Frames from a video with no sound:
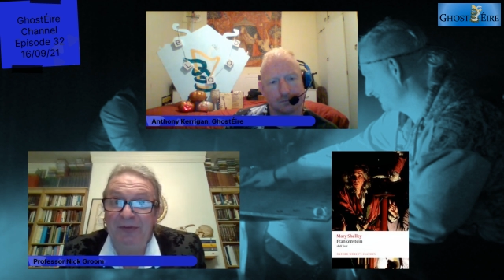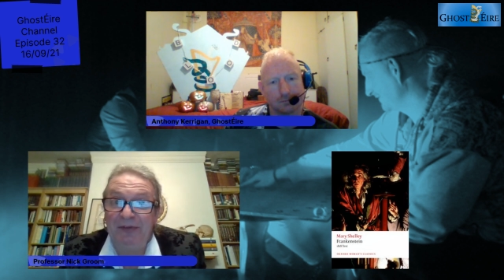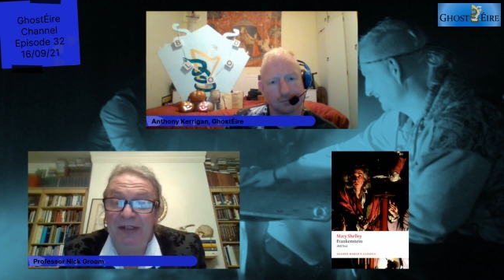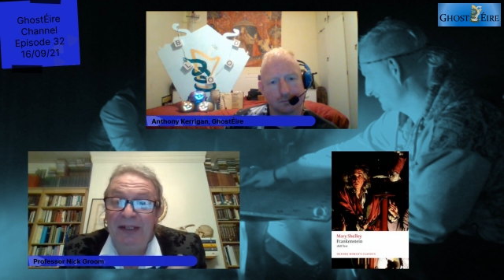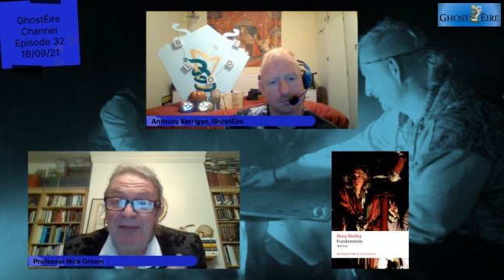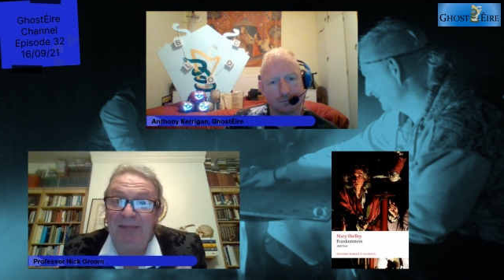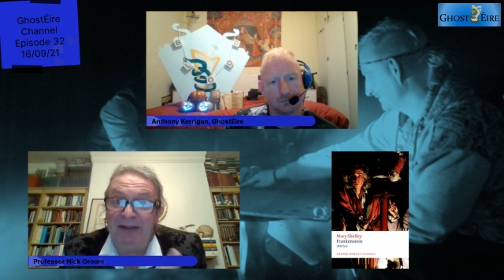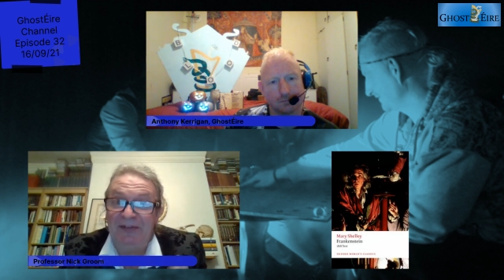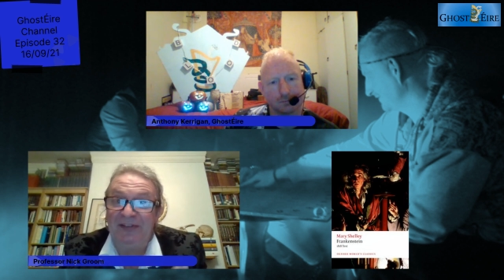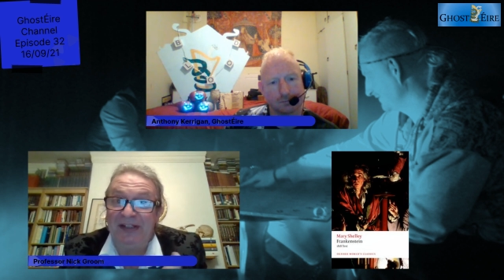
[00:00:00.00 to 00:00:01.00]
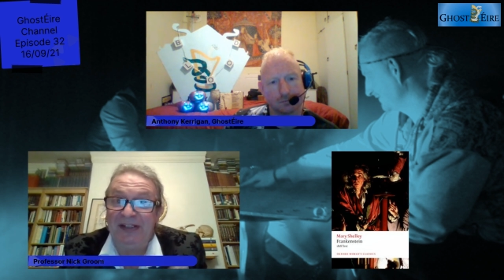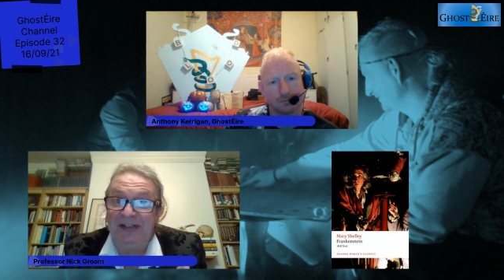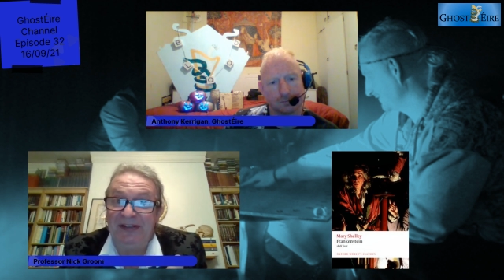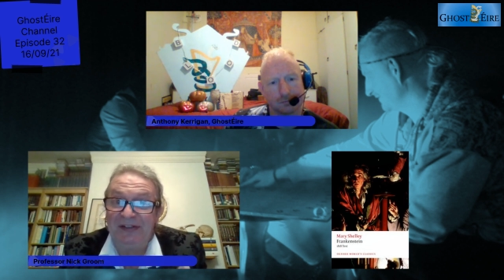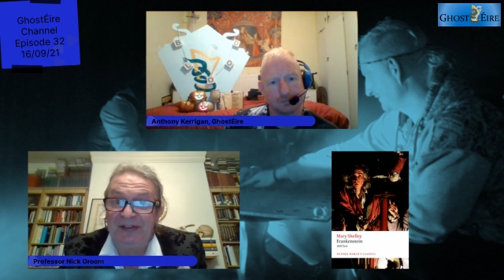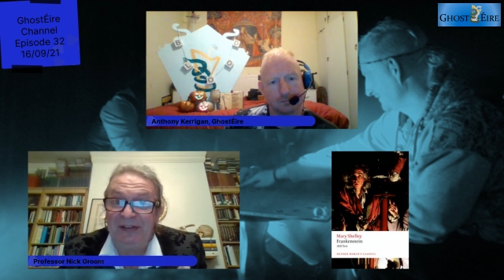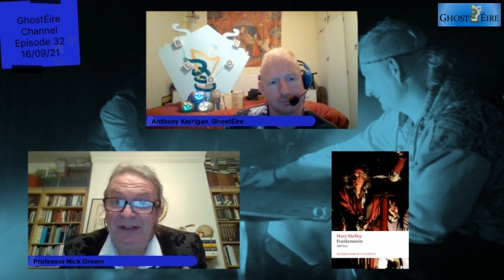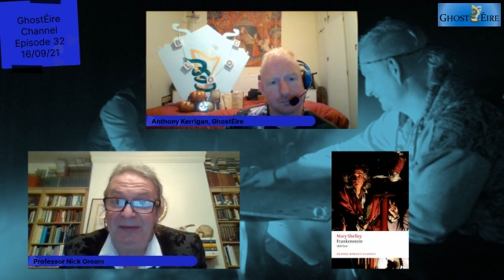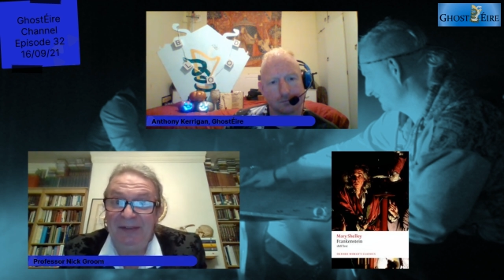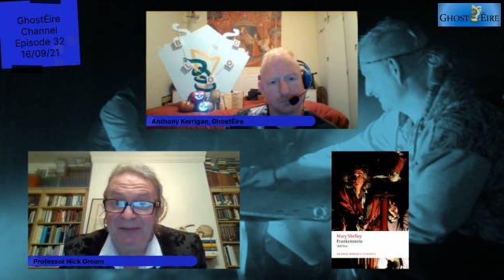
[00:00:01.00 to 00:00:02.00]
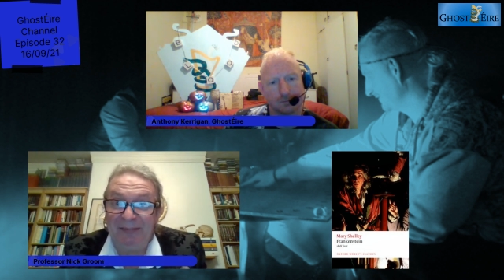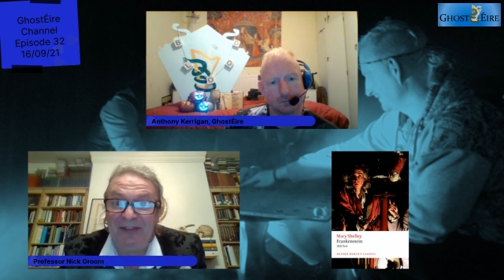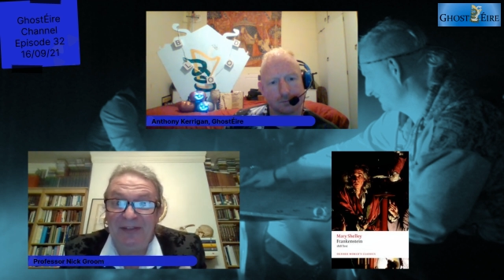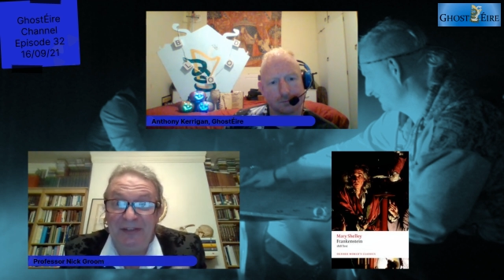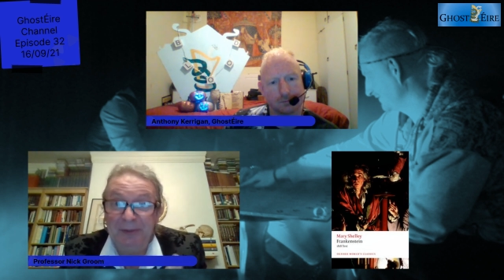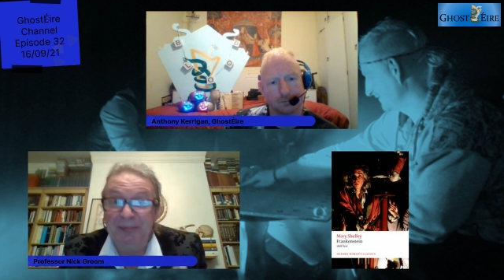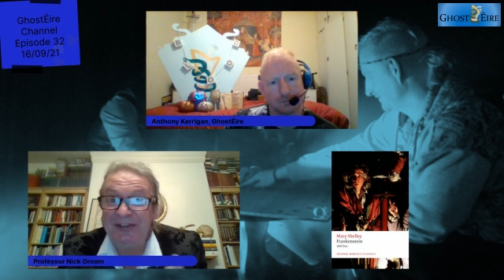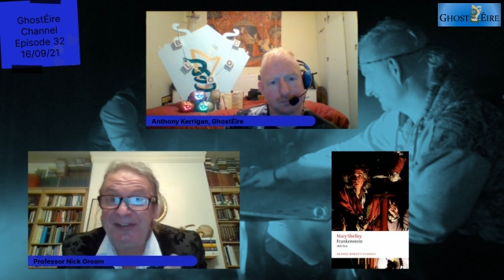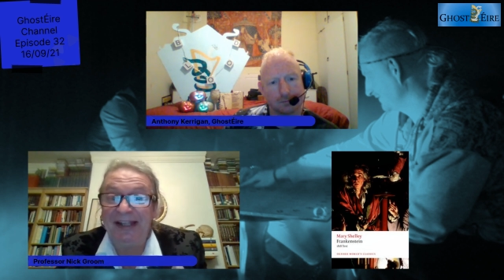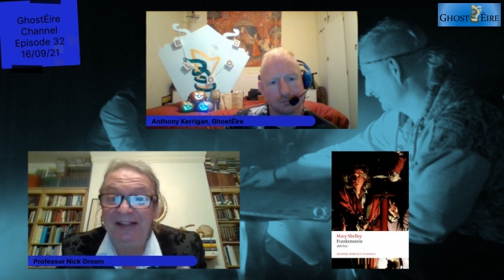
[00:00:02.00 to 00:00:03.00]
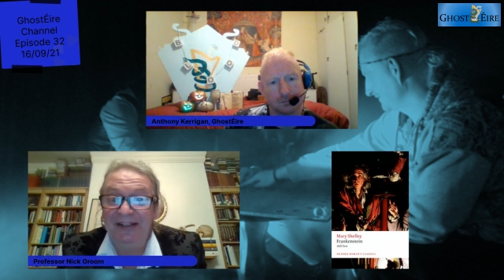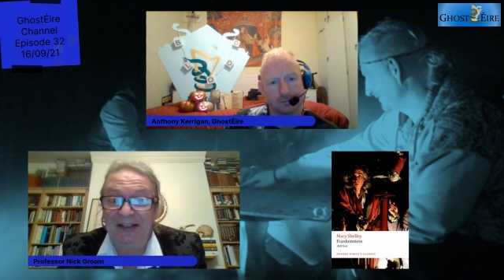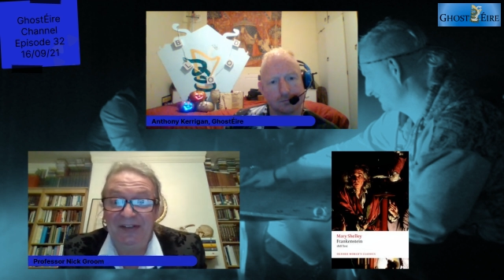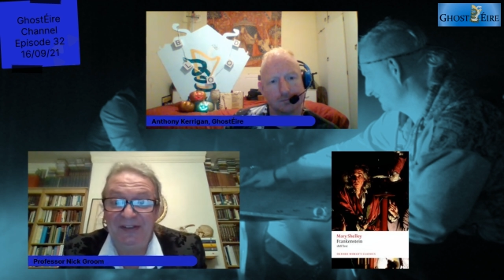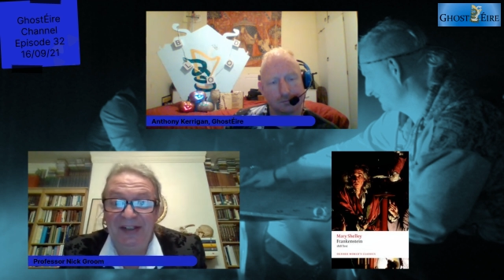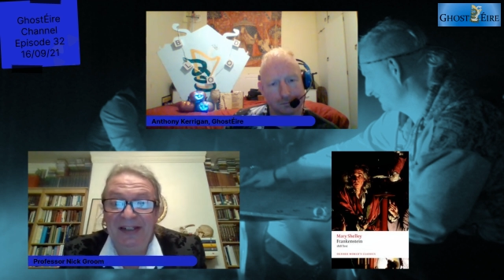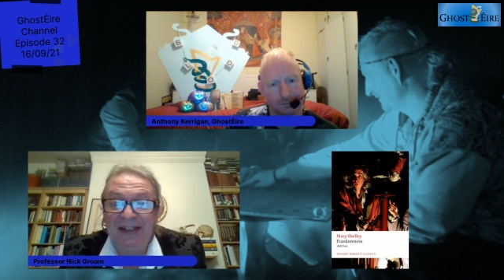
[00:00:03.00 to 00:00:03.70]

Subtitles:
whose mental state is at best dubious in any case.